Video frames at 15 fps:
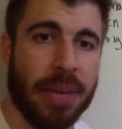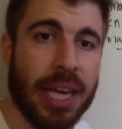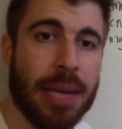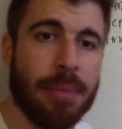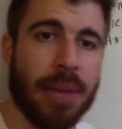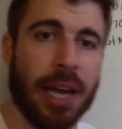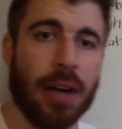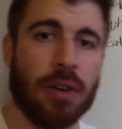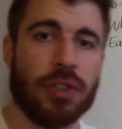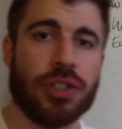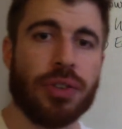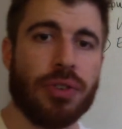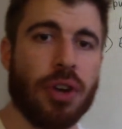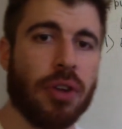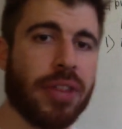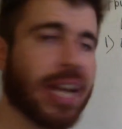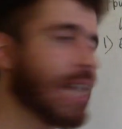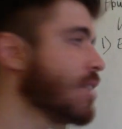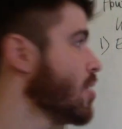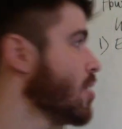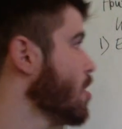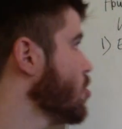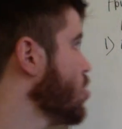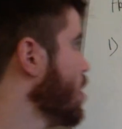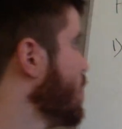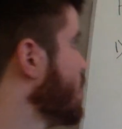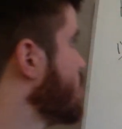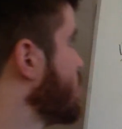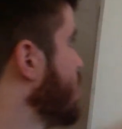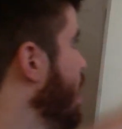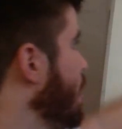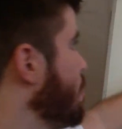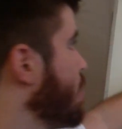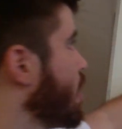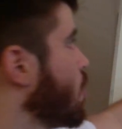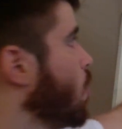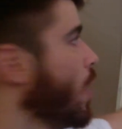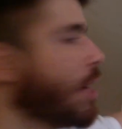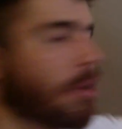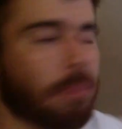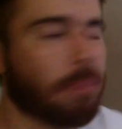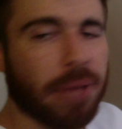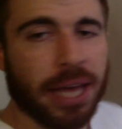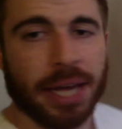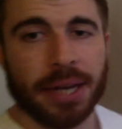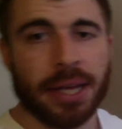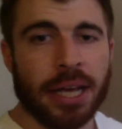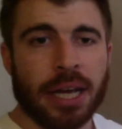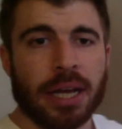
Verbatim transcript: emails, you'll know that I touch on this topic quite a bit.